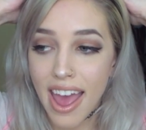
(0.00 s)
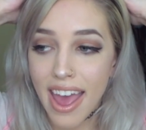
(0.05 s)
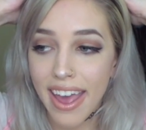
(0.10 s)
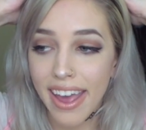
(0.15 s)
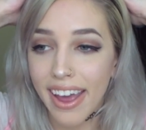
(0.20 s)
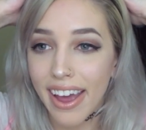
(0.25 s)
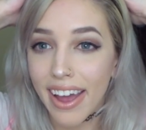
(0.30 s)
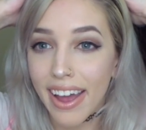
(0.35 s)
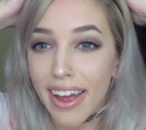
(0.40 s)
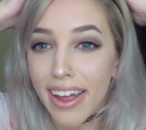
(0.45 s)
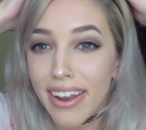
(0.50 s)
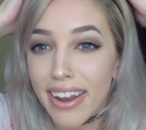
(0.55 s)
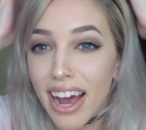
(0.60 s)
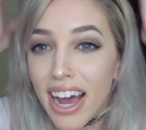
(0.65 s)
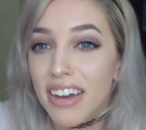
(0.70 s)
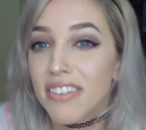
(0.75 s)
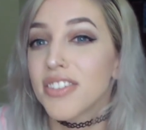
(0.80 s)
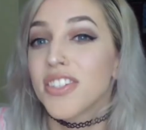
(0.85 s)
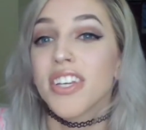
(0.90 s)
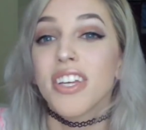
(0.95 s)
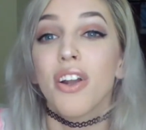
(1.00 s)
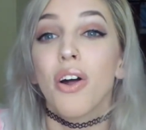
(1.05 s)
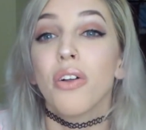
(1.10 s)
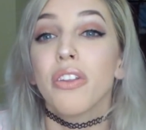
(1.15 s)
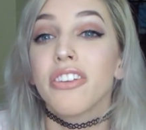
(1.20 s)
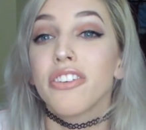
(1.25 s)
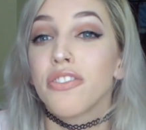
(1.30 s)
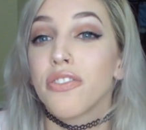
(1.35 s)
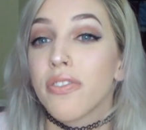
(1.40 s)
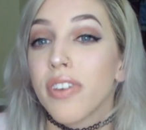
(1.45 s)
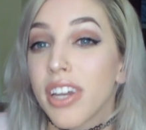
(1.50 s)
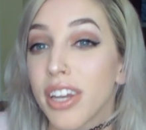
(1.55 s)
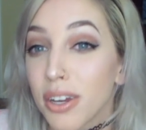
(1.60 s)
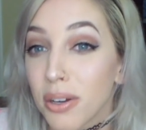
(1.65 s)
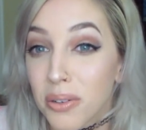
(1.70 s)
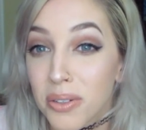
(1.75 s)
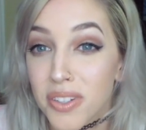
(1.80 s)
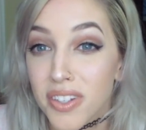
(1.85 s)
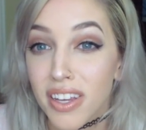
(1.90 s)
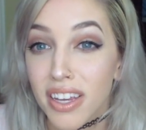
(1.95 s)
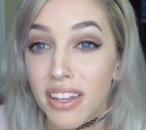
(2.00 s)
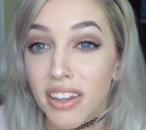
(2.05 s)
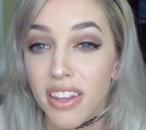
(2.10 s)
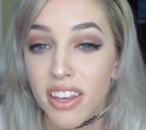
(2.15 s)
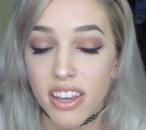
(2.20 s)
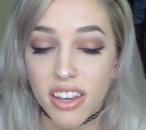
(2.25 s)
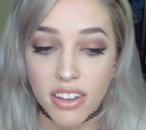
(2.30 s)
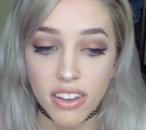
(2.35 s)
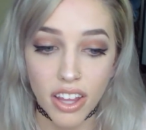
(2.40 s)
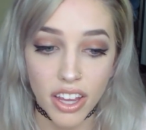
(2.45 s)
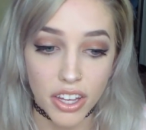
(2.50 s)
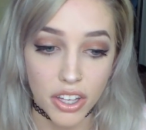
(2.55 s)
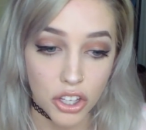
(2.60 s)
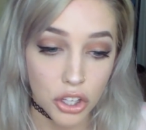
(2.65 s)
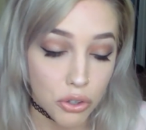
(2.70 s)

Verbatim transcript: And I've seen all these videos lately like,